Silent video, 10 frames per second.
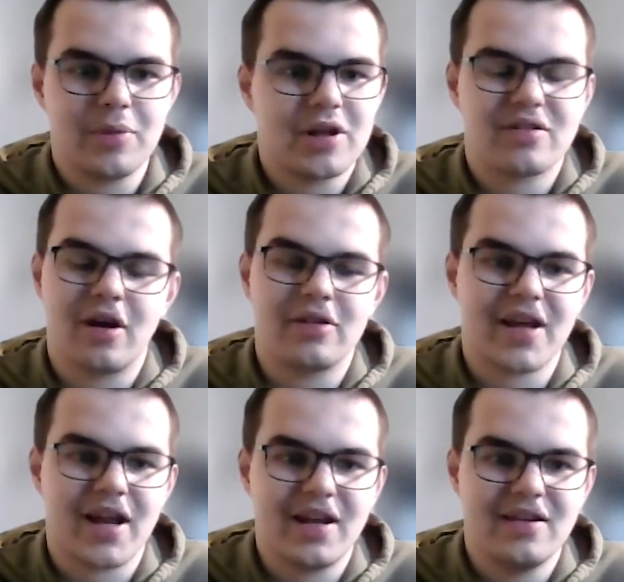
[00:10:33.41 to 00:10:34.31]
But it's not
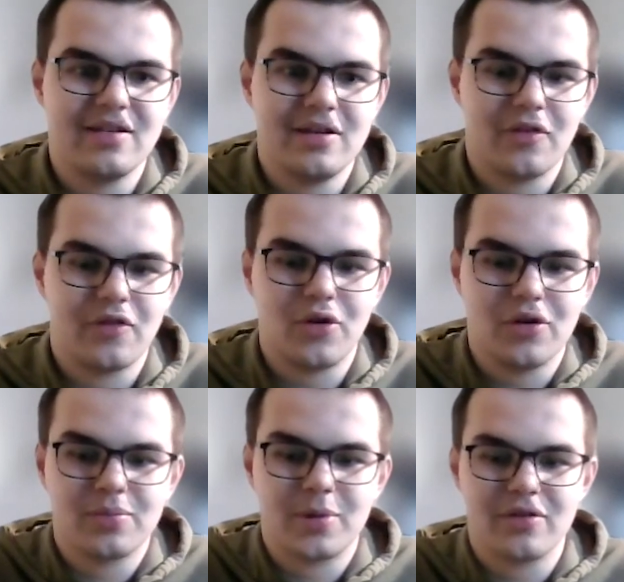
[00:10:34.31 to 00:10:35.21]
that easy, of
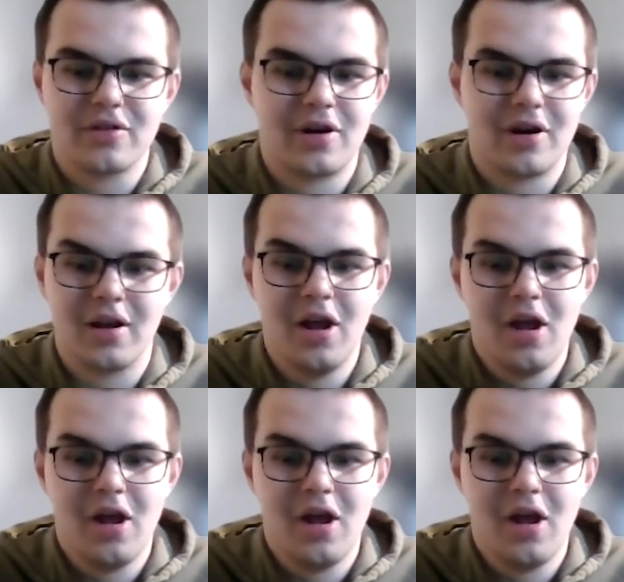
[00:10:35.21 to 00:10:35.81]
course, because there are